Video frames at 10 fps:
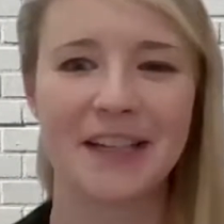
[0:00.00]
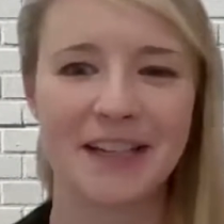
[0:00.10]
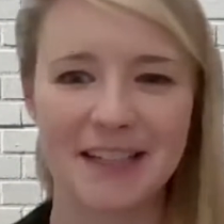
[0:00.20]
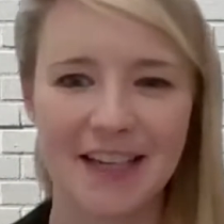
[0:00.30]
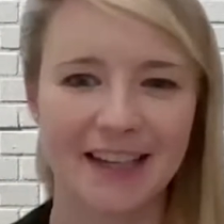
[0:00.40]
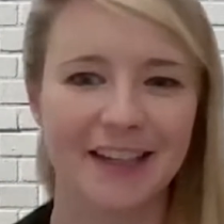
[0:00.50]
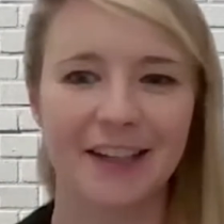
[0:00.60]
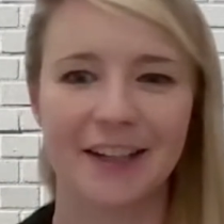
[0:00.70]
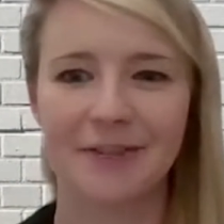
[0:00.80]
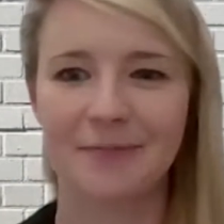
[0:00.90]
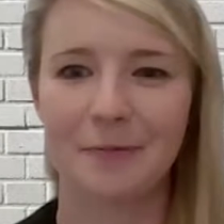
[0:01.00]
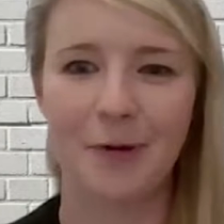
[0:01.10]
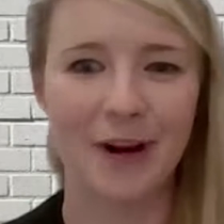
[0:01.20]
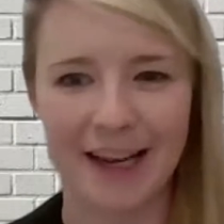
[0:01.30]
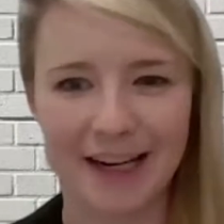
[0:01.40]
taken a
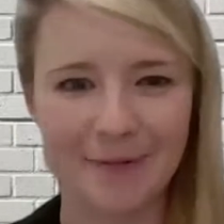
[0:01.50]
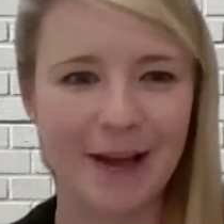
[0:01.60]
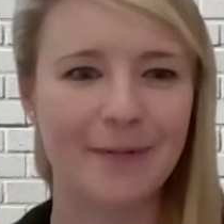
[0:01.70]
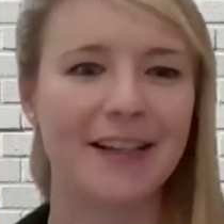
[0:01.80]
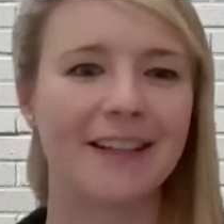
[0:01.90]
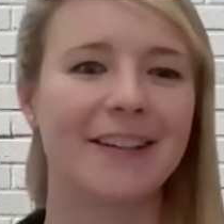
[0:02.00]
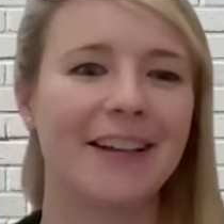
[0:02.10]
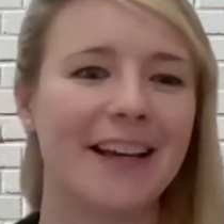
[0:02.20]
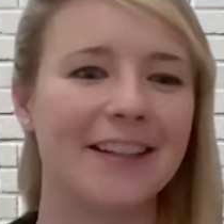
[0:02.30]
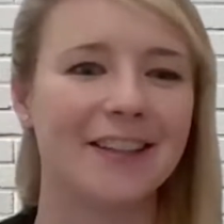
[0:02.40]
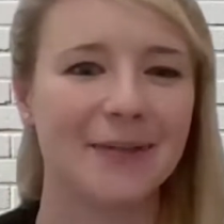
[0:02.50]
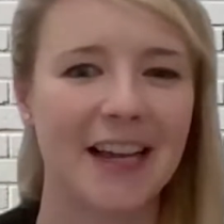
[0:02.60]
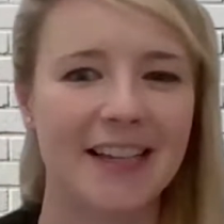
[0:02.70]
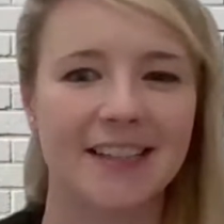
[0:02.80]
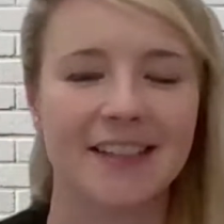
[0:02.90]
180 maybe in some
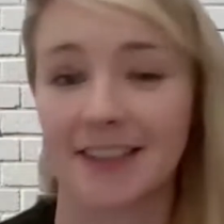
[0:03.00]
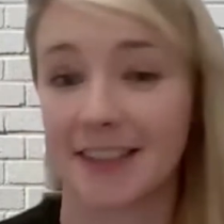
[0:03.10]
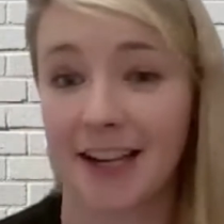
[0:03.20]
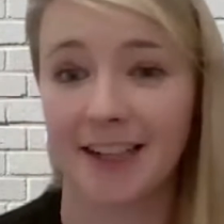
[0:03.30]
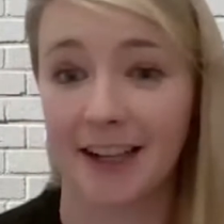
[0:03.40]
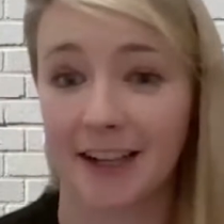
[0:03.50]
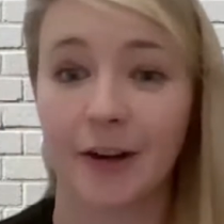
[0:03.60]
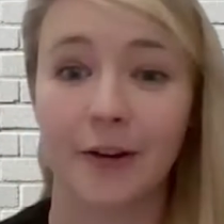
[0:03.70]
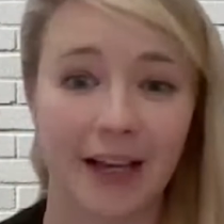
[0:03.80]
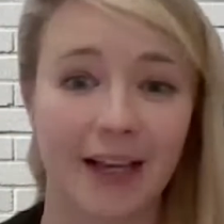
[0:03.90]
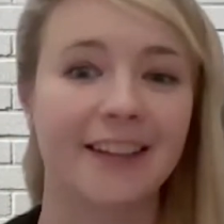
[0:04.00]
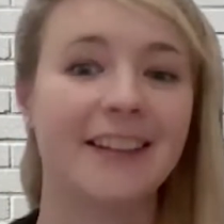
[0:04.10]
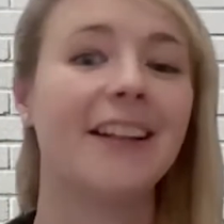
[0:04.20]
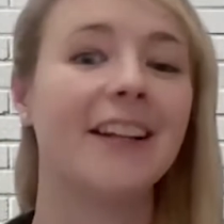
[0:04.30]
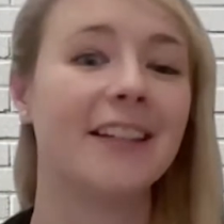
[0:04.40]
cases and decided that, okay,
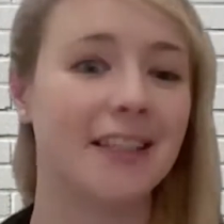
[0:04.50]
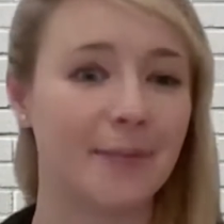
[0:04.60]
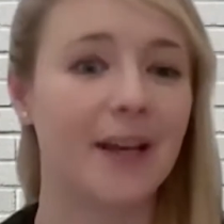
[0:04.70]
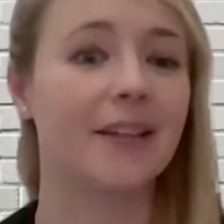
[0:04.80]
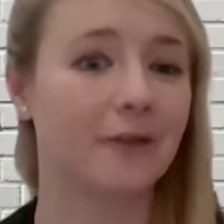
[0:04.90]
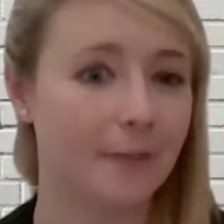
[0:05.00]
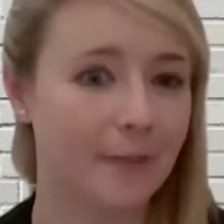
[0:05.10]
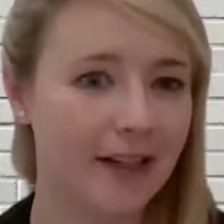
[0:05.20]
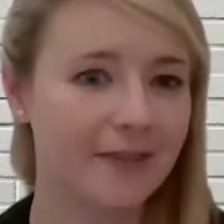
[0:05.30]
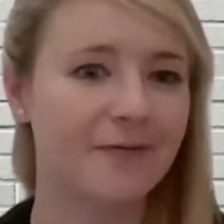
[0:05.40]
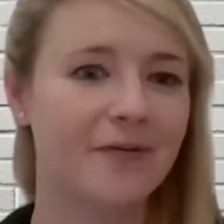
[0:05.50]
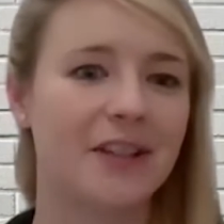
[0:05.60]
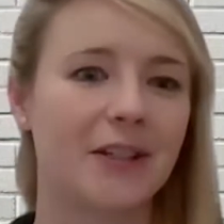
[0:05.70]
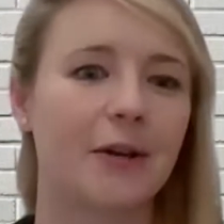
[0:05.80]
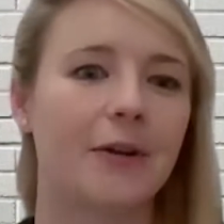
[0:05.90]
CPA is for me.
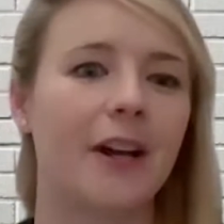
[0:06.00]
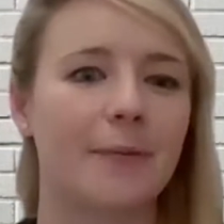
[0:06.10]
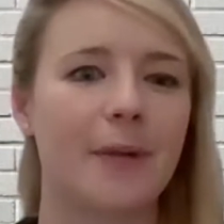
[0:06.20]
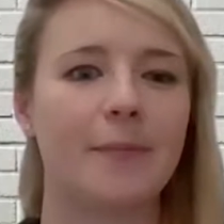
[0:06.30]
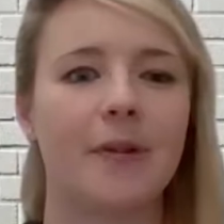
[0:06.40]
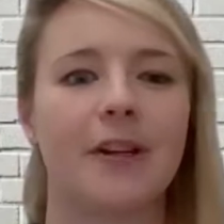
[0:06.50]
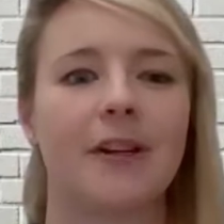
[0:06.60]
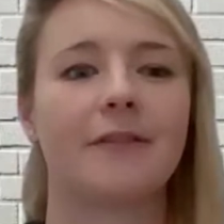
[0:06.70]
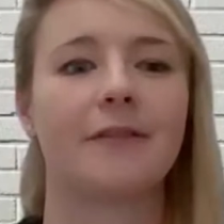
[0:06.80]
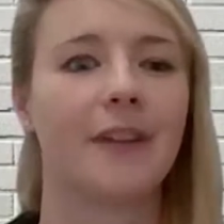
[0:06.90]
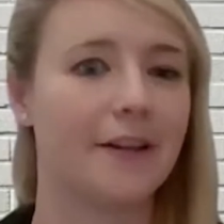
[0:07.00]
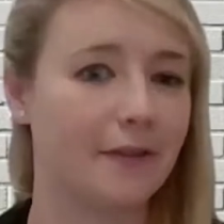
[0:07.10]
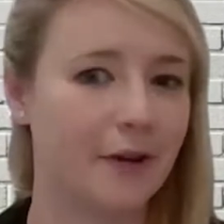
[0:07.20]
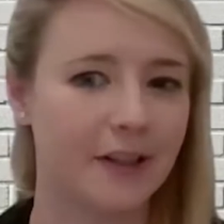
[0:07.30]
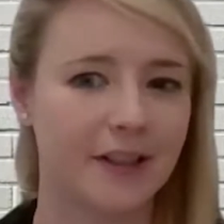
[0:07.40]
So a lot of people are very
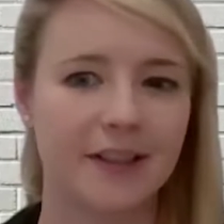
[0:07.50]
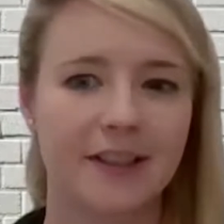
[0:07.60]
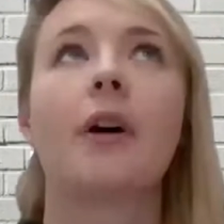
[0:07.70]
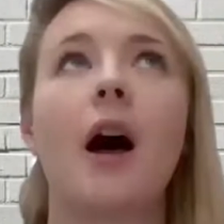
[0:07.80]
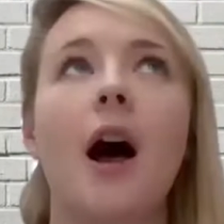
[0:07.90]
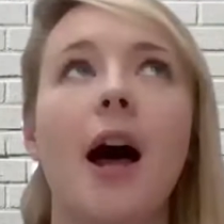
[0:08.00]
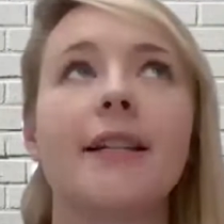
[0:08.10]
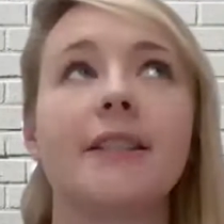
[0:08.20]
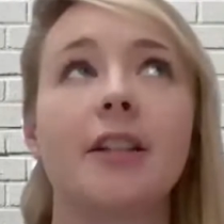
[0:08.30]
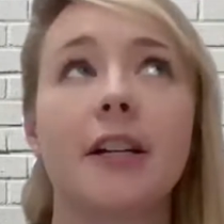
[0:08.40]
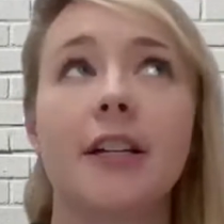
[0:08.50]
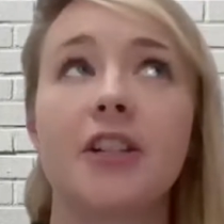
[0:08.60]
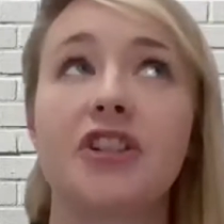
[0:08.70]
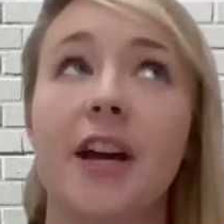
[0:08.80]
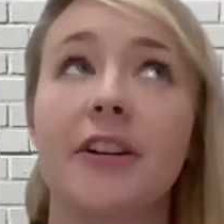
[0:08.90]
focused. I started in
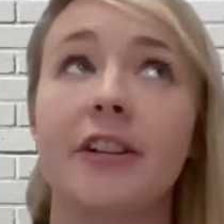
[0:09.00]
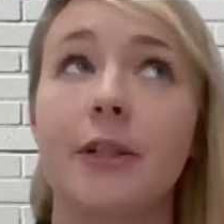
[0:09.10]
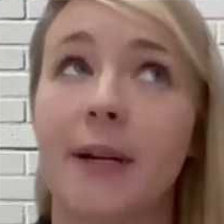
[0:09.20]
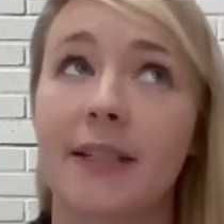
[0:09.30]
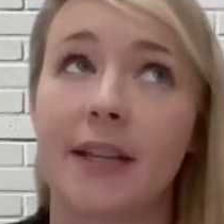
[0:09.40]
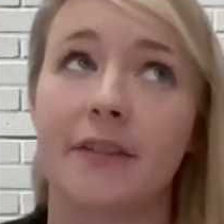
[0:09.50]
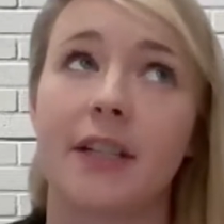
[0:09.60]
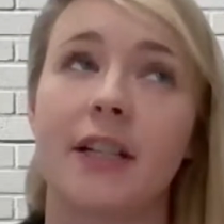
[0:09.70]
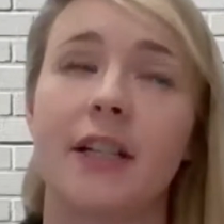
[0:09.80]
January 2017